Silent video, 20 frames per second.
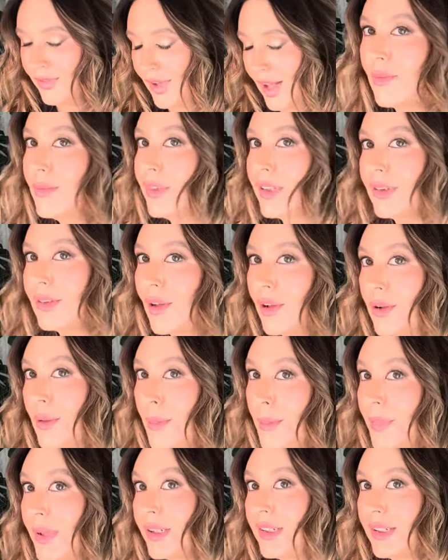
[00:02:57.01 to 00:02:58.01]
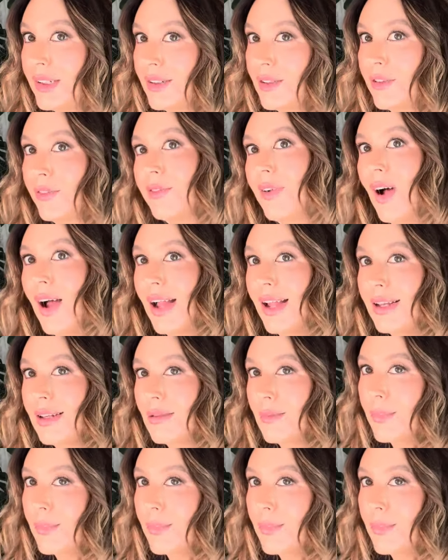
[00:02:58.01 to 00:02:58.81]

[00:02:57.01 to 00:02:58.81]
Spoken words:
I'm just on a mission to find